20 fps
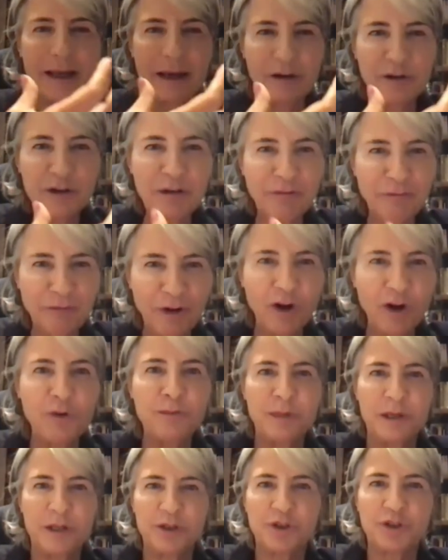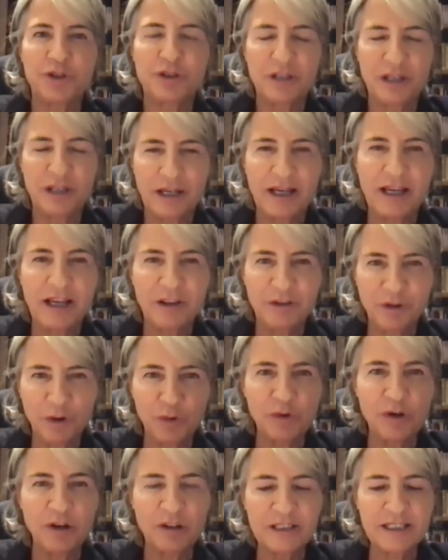refurbish the
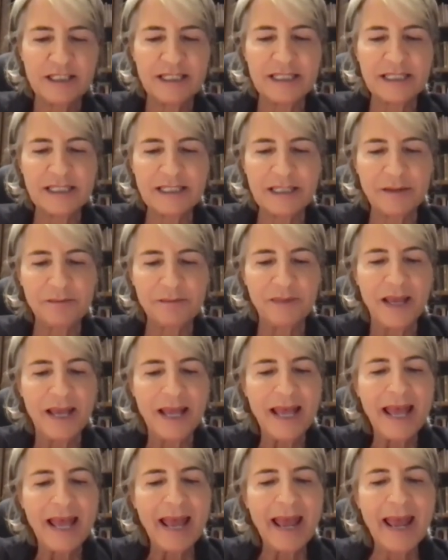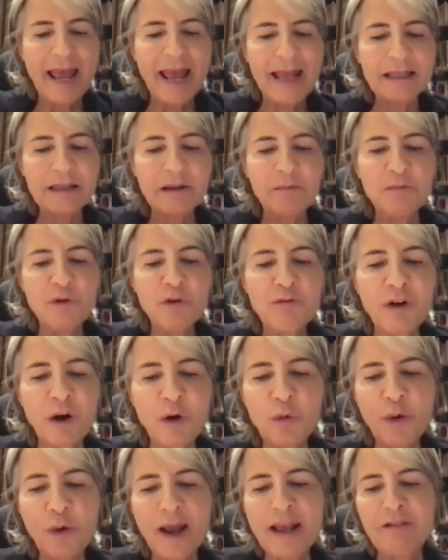world system and move
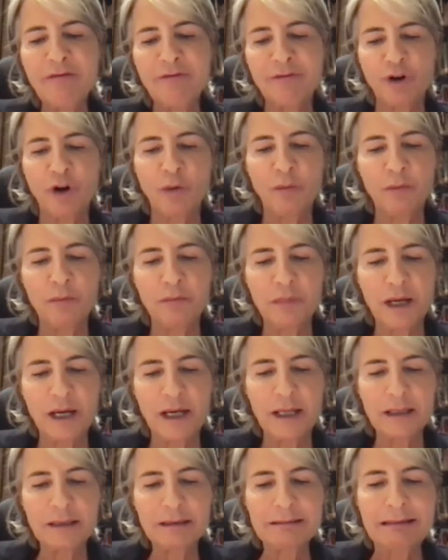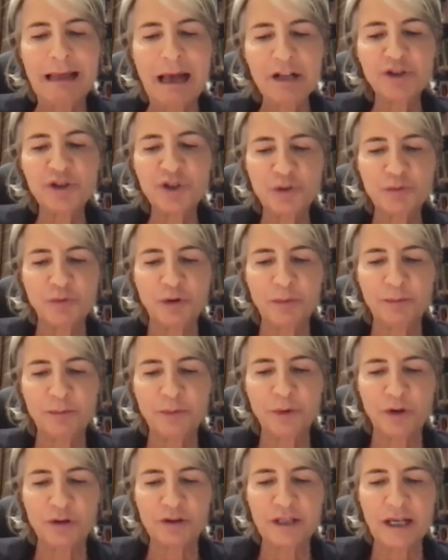away from tangible
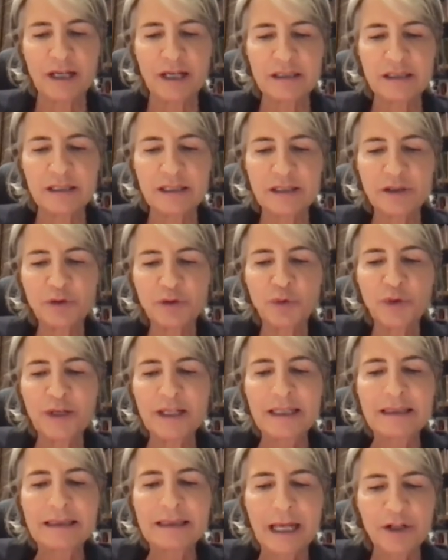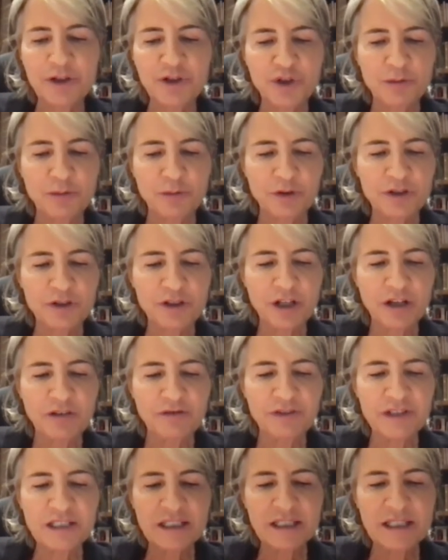products to intangible
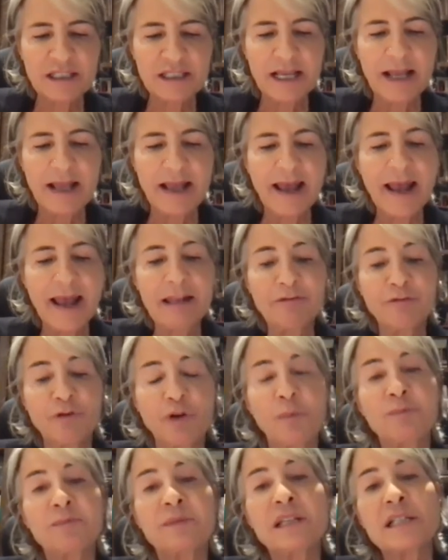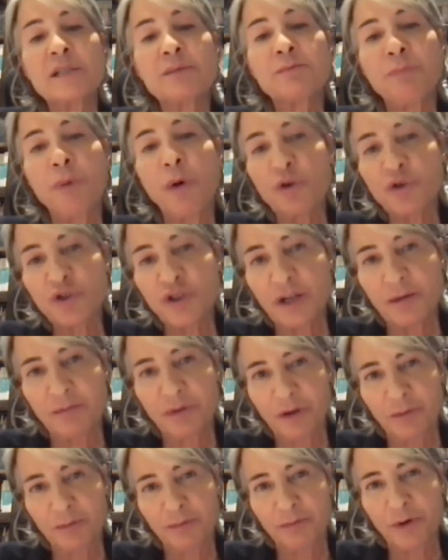services and from
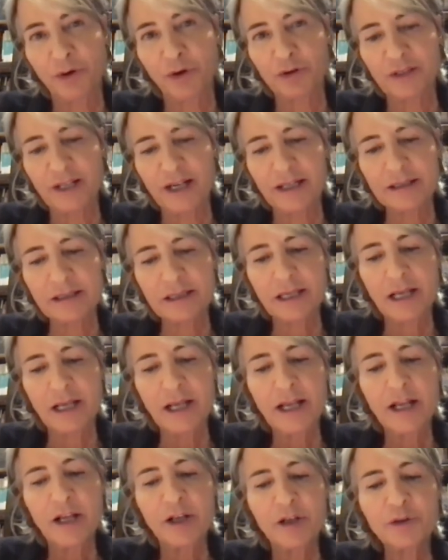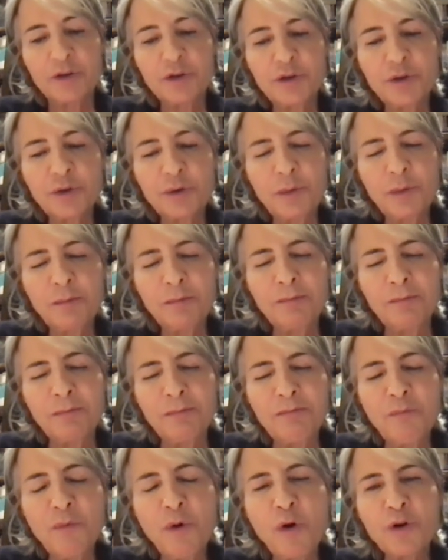disposable products to
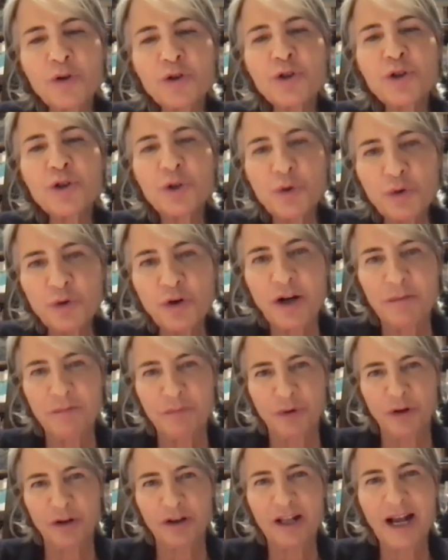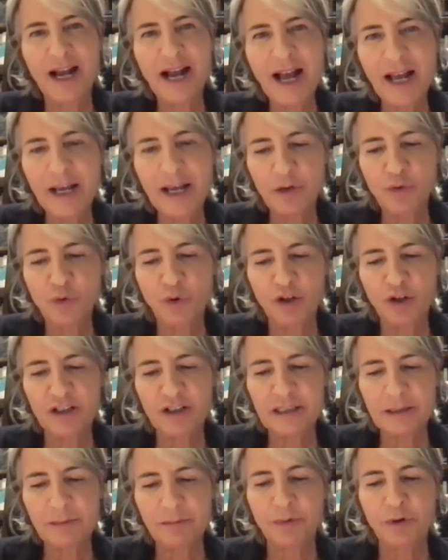more durable, high
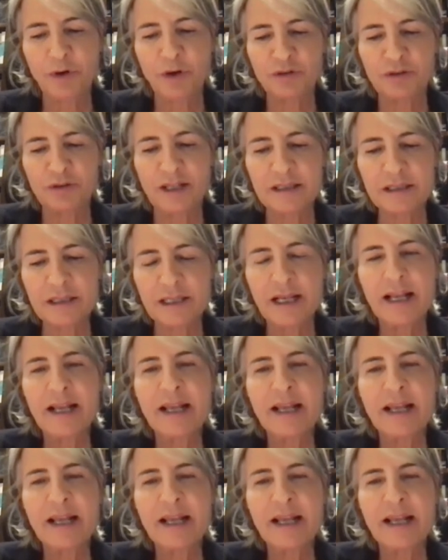quality products